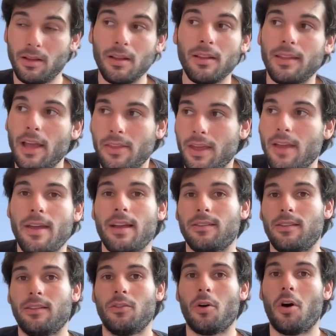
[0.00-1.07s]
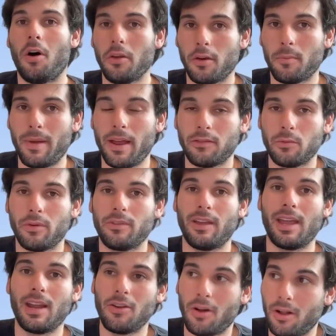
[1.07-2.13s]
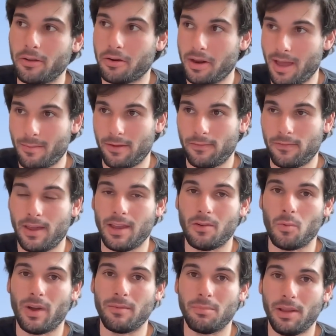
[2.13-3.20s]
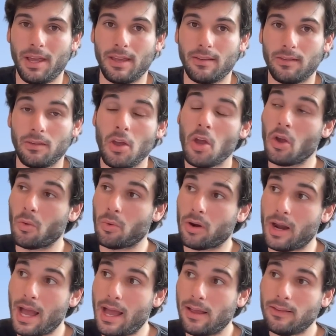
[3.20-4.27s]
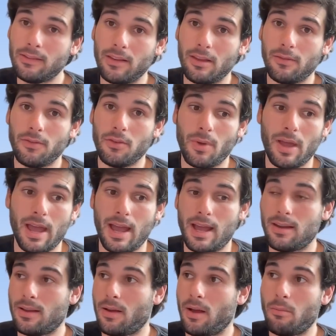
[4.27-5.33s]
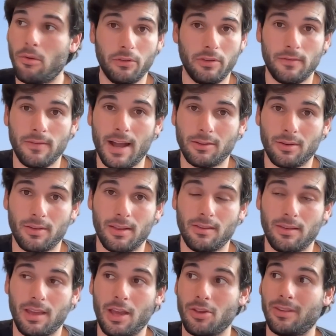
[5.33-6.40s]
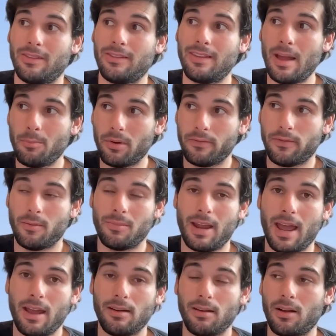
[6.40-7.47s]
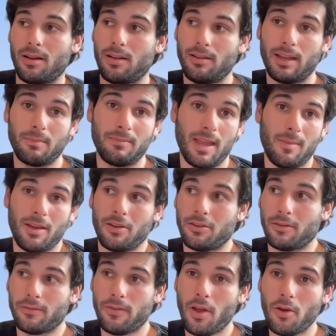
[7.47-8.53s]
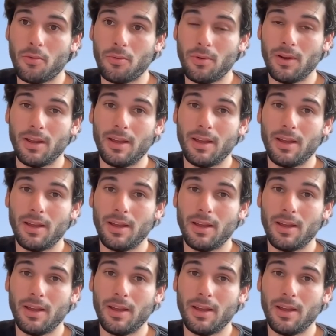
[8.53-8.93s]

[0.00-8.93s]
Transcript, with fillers: now they have access to all your passwords and all your MFA in one place. Whereas if you had a multi-factor authentication separate from that, like maybe on your phone,